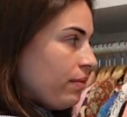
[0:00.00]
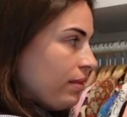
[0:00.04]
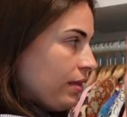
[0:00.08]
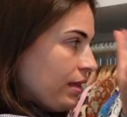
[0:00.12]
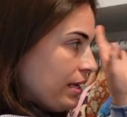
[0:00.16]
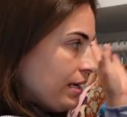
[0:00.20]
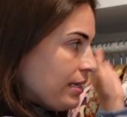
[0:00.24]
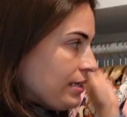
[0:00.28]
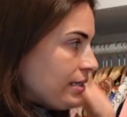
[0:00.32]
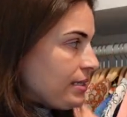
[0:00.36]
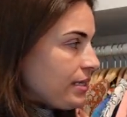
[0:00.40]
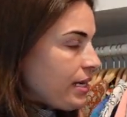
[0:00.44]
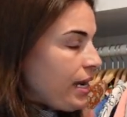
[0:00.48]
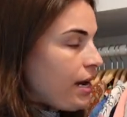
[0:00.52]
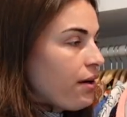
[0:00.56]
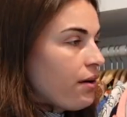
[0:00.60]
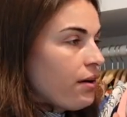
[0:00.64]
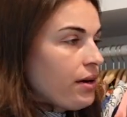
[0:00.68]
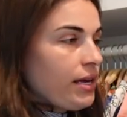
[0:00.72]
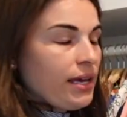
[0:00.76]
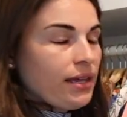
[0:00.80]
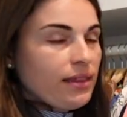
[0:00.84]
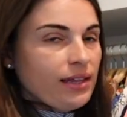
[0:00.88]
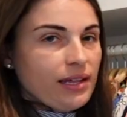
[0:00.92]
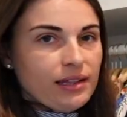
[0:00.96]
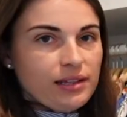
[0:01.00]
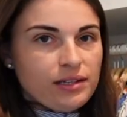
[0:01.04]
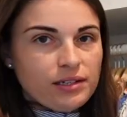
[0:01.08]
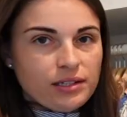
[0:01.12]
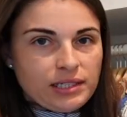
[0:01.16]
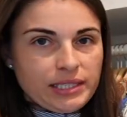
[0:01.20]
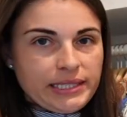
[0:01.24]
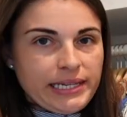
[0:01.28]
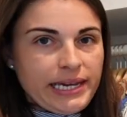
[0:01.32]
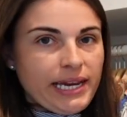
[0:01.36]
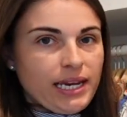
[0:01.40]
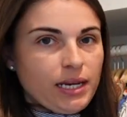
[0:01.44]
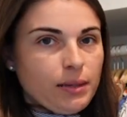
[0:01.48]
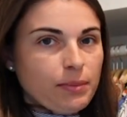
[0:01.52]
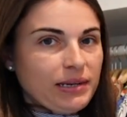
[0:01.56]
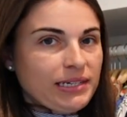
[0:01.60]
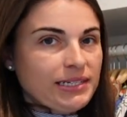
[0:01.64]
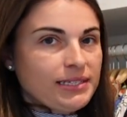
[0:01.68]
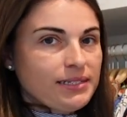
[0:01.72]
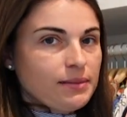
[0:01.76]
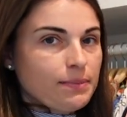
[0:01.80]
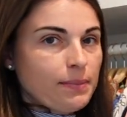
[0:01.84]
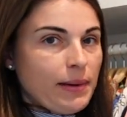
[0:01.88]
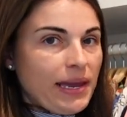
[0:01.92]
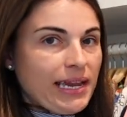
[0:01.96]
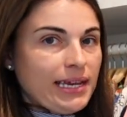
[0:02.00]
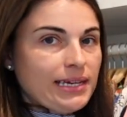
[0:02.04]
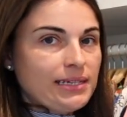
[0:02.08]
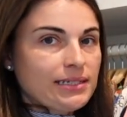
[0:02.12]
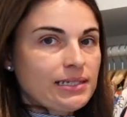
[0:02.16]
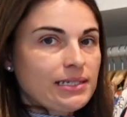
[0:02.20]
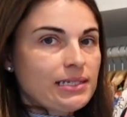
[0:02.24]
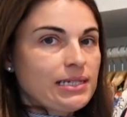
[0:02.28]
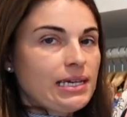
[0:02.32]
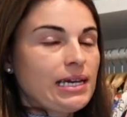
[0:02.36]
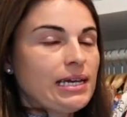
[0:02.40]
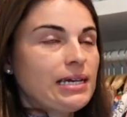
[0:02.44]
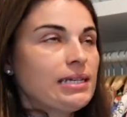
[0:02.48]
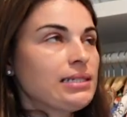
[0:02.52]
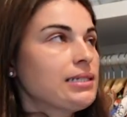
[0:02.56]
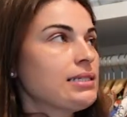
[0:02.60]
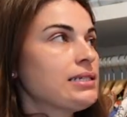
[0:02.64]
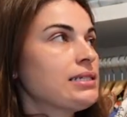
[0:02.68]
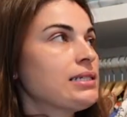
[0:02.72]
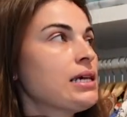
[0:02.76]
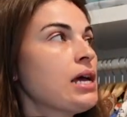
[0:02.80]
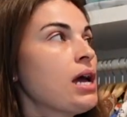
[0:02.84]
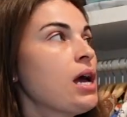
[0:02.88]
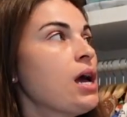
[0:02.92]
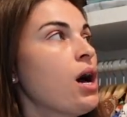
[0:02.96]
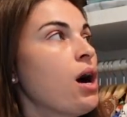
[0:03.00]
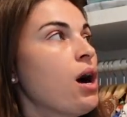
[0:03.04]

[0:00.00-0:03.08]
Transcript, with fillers: this area that looks like my space, it's